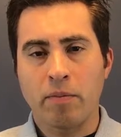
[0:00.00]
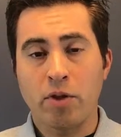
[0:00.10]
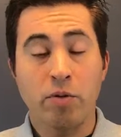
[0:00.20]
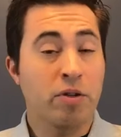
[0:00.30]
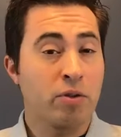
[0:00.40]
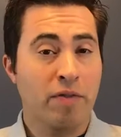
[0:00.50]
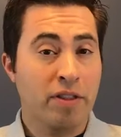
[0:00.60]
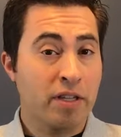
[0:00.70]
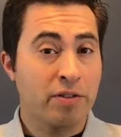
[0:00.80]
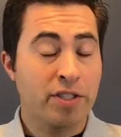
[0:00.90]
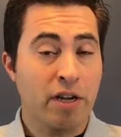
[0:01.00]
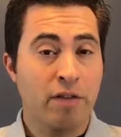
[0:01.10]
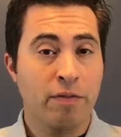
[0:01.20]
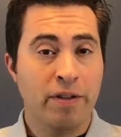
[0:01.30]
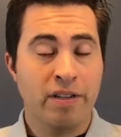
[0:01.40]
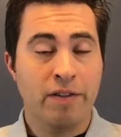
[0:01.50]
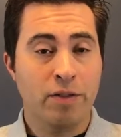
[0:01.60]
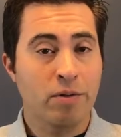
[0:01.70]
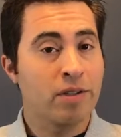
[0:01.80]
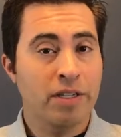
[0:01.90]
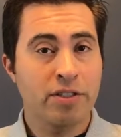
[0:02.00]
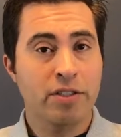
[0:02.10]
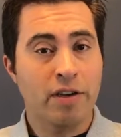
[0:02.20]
you can do everything yourself. We can give you a list